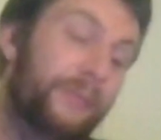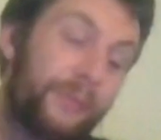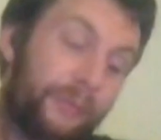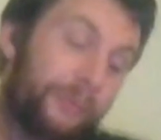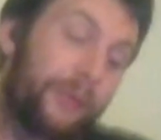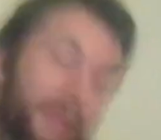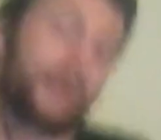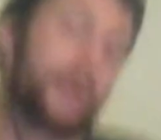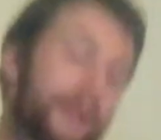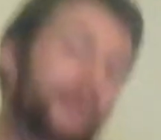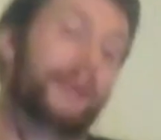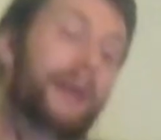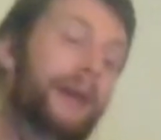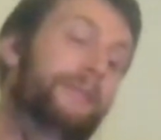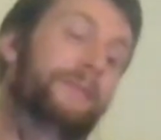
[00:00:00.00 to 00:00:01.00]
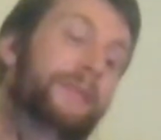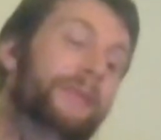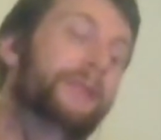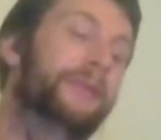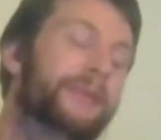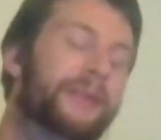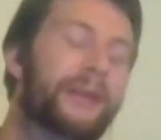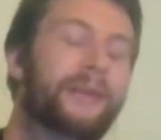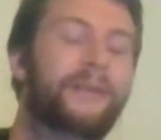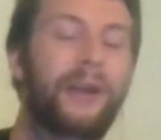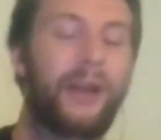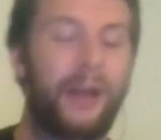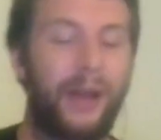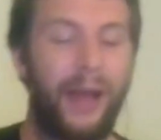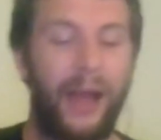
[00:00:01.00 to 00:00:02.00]
him a really good life. So
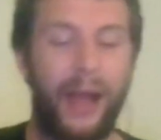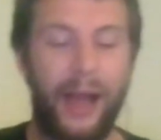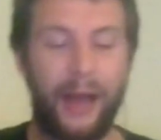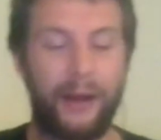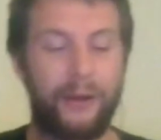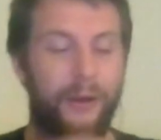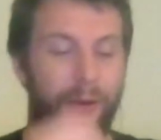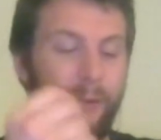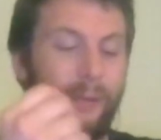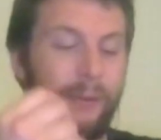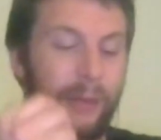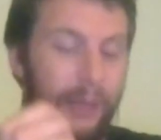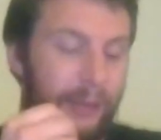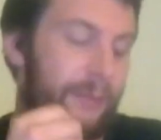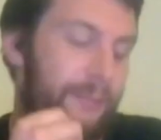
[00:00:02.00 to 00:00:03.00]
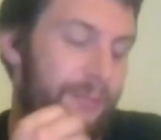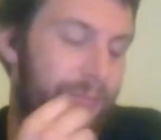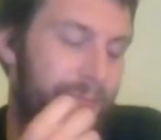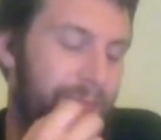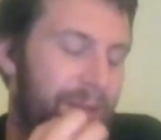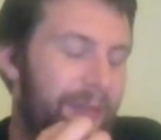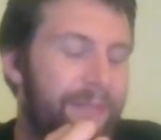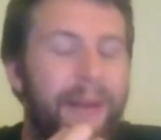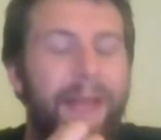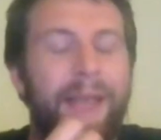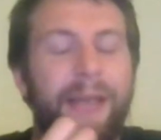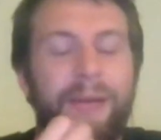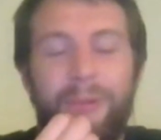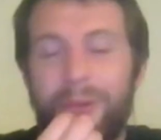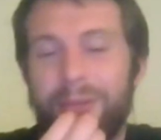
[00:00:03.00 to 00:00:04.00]
I don't know. Like, if my
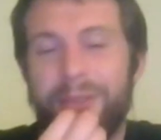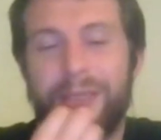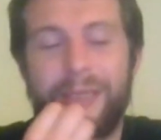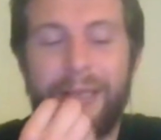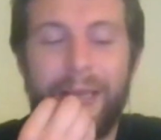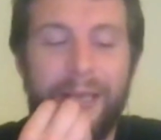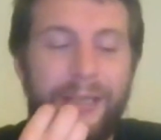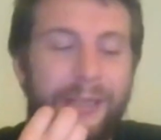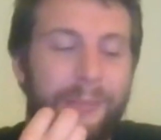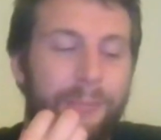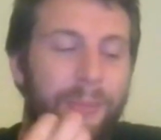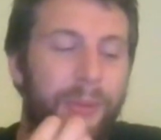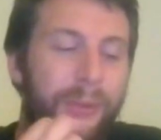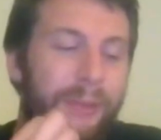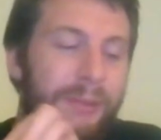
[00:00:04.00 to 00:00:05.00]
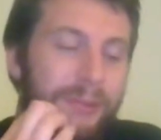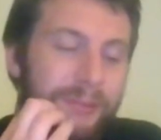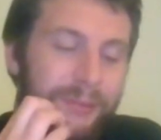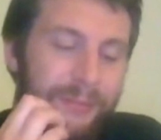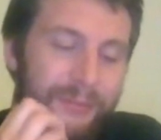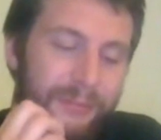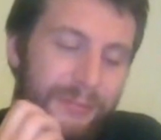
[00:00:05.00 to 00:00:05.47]
kid wants to get into brewing,